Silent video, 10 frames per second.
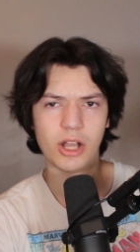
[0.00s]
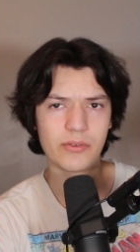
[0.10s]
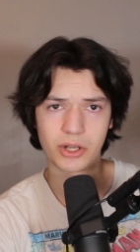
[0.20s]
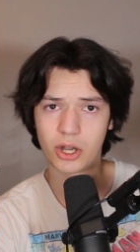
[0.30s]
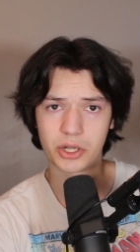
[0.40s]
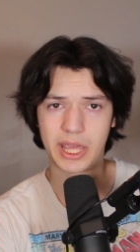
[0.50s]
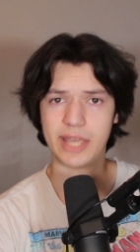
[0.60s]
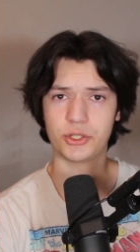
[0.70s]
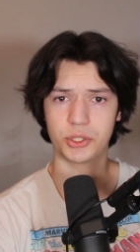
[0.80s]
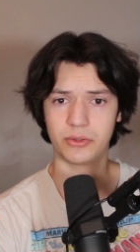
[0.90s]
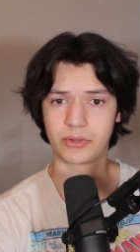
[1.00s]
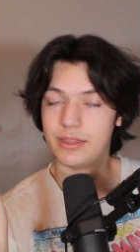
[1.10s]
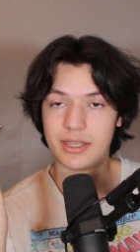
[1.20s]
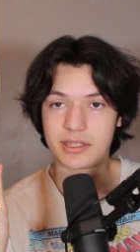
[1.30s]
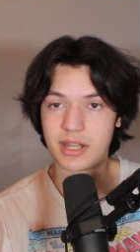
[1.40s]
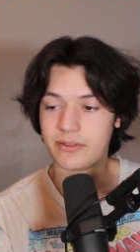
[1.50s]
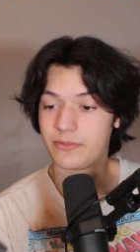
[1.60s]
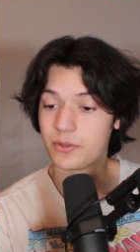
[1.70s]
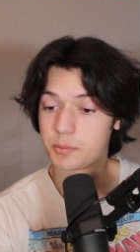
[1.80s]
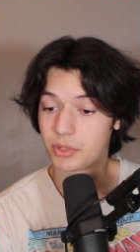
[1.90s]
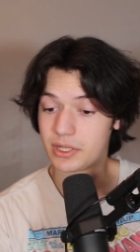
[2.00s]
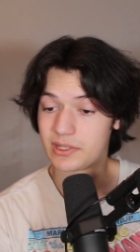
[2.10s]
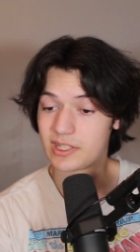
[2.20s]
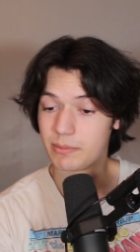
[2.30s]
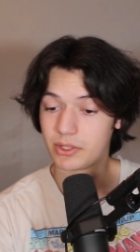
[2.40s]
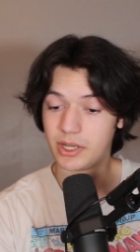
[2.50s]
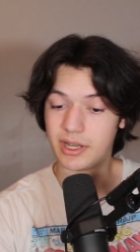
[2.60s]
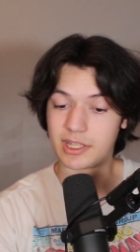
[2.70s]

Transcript: of an Archangel. This knife feels pretty similar in